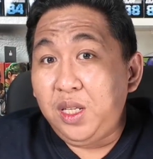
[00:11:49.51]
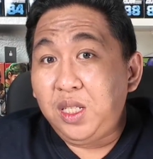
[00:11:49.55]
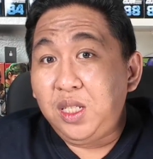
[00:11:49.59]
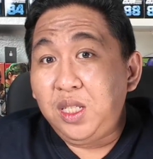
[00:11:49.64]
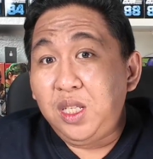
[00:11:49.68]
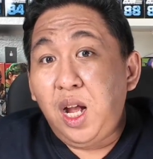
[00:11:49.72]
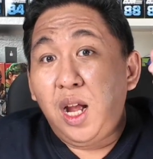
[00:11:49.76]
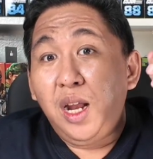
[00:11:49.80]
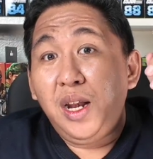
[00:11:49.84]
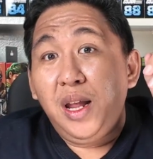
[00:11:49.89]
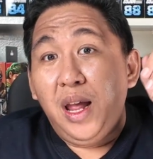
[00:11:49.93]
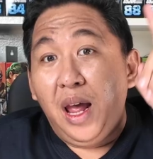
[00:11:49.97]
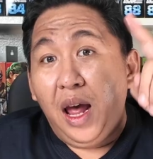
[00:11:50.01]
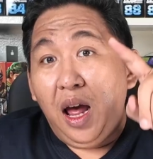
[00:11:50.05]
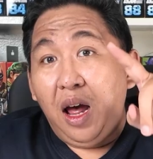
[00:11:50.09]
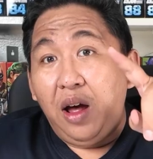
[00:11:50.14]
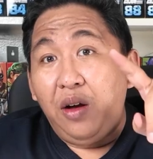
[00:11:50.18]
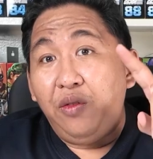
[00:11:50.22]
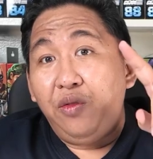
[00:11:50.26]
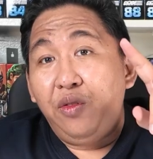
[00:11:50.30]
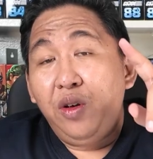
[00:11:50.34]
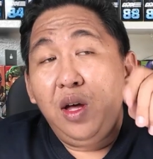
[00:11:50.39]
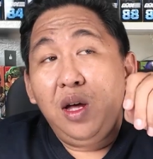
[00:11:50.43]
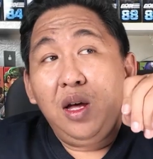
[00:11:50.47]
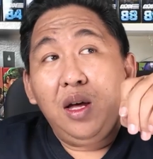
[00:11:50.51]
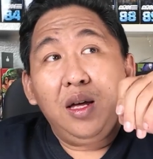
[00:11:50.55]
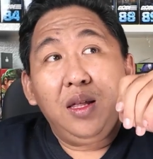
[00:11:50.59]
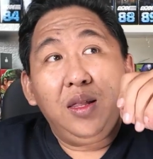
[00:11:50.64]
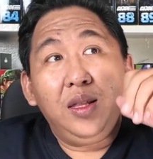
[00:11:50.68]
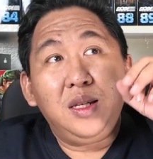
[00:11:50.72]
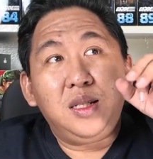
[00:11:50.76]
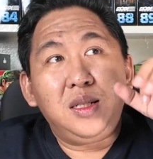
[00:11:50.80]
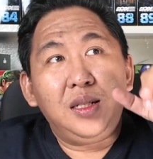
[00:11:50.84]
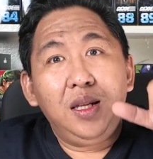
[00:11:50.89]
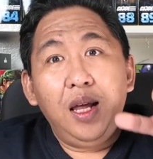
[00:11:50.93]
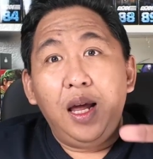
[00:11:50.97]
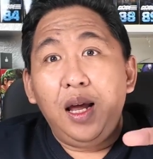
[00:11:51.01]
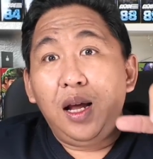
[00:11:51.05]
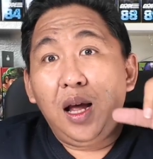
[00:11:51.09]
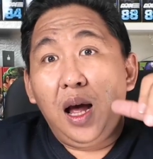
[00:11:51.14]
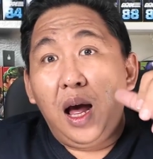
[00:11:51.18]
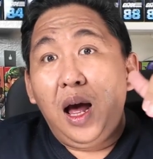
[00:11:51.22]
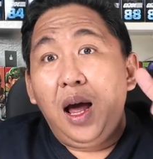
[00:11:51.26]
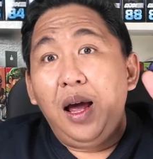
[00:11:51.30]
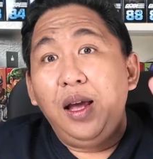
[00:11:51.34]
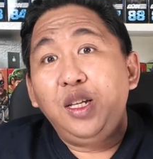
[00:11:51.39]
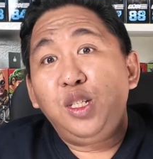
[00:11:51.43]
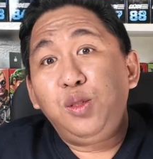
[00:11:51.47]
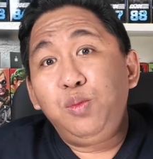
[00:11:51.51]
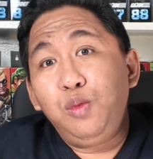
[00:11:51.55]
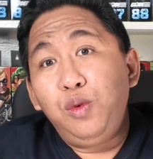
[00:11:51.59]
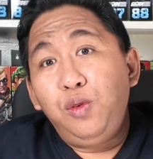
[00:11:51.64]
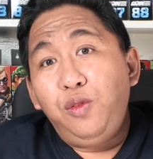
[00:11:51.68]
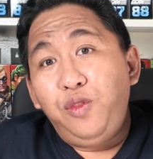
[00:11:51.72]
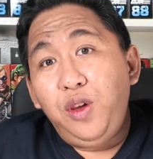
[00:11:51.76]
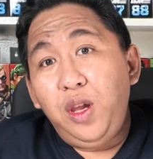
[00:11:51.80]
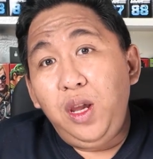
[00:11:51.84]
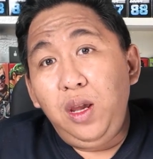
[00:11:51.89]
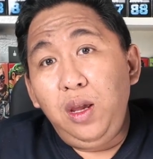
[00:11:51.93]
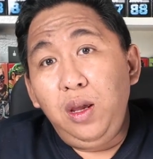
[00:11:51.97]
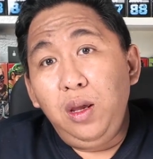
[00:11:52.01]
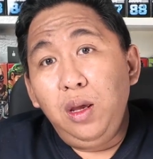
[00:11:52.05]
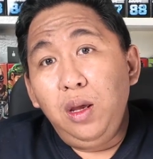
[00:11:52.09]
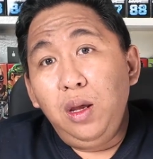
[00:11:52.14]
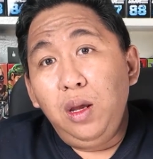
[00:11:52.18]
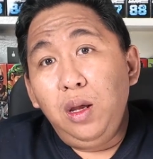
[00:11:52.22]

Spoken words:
does not have the Snake Eyes movie